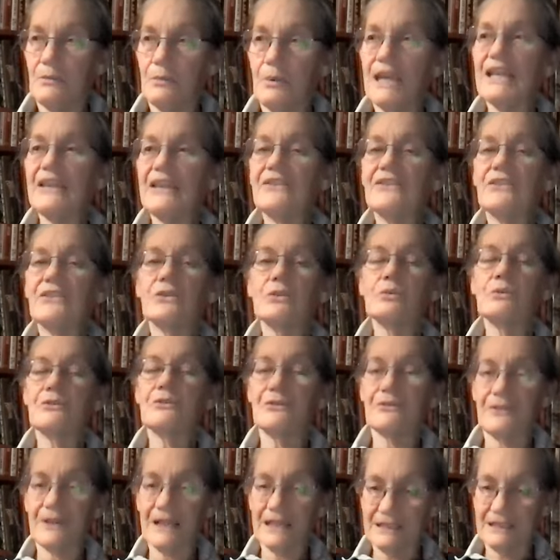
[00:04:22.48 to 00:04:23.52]
ways to
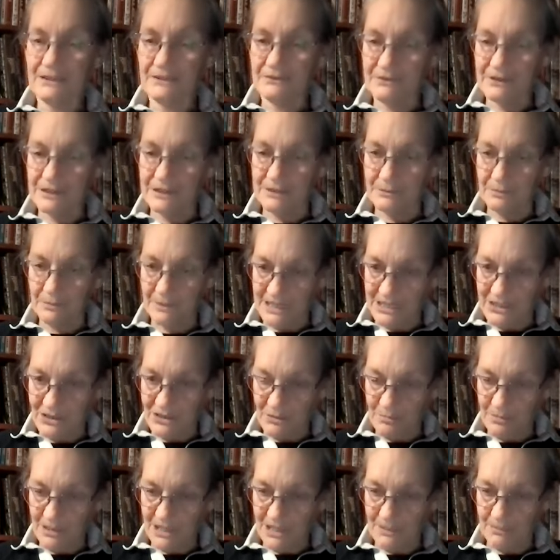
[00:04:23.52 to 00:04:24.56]
effectively
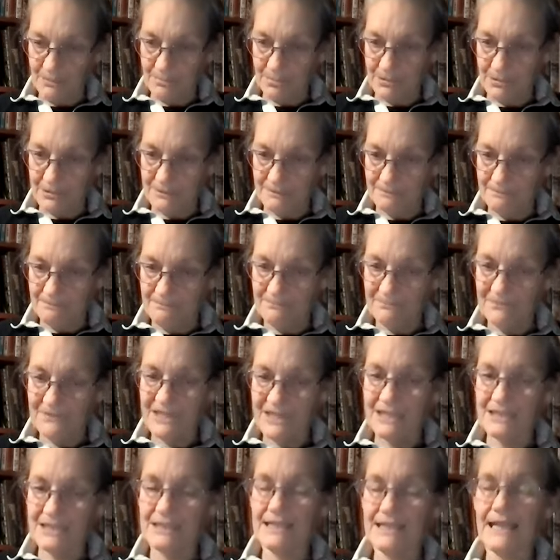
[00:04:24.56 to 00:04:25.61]
reach people
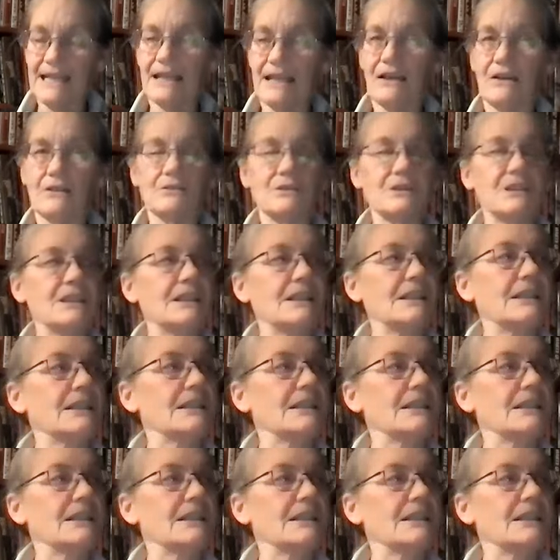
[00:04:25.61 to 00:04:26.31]
in town